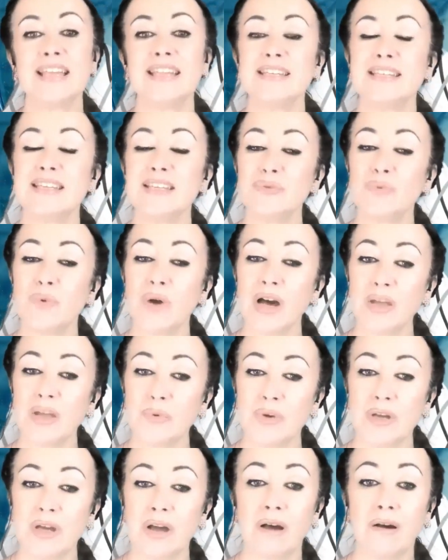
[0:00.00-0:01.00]
This is why
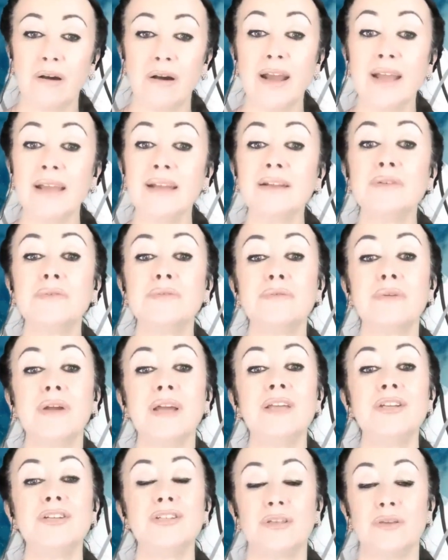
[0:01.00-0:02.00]
we are
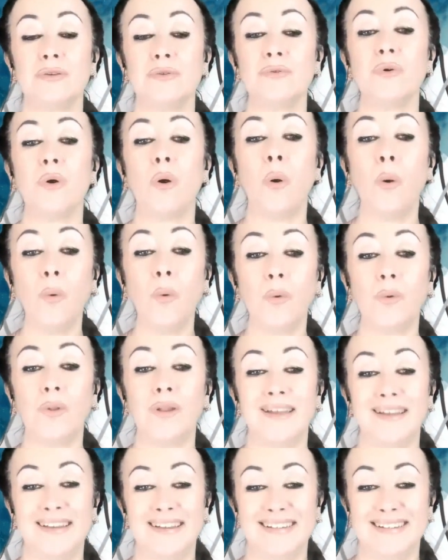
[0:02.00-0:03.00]
encouraging you all
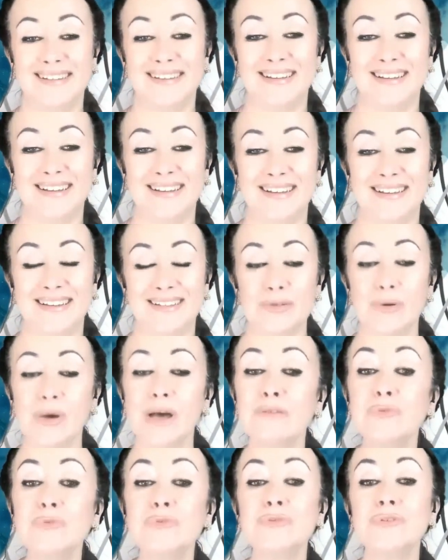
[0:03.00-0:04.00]
to
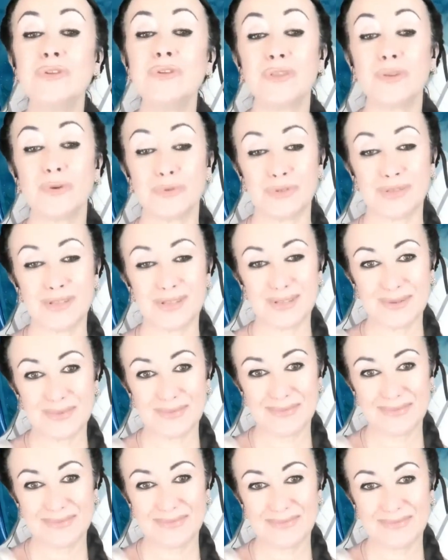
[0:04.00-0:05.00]
have good thoughts,
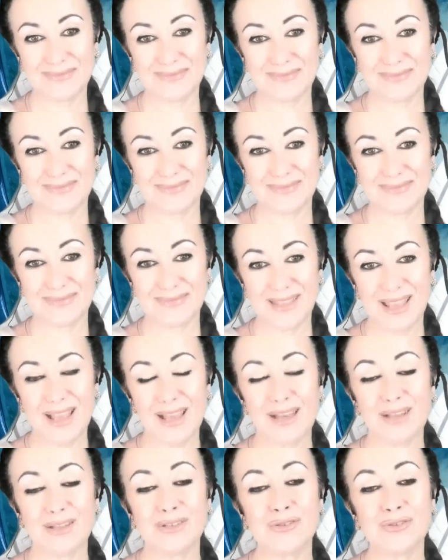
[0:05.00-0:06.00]

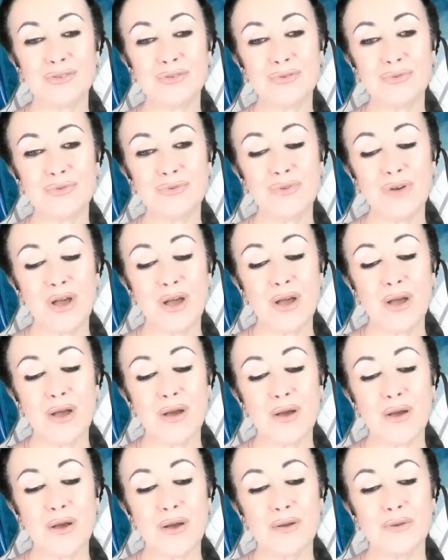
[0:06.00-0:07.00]
to
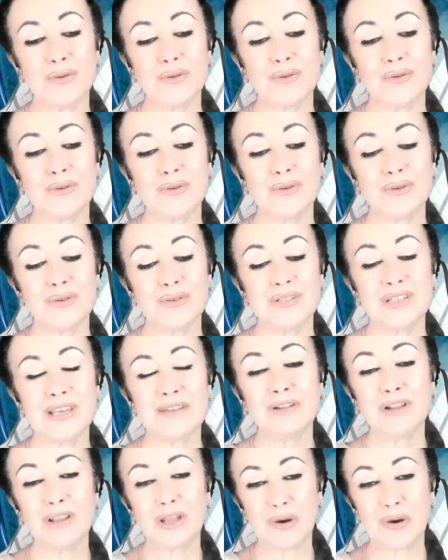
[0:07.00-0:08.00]

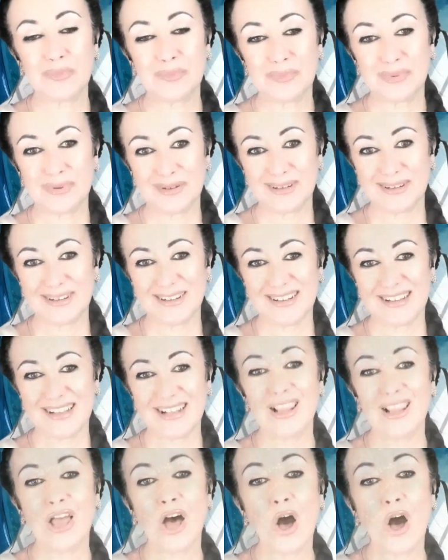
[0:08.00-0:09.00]
develop
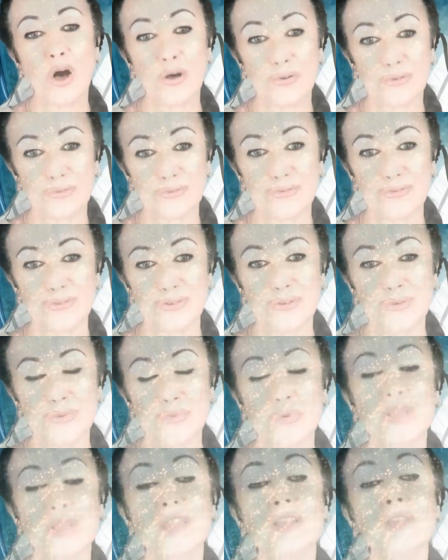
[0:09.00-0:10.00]
love
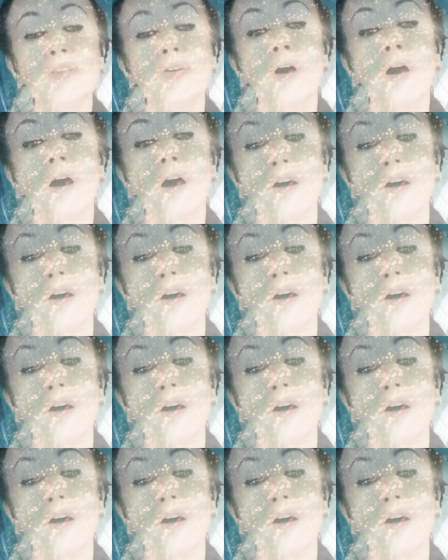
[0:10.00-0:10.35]
within your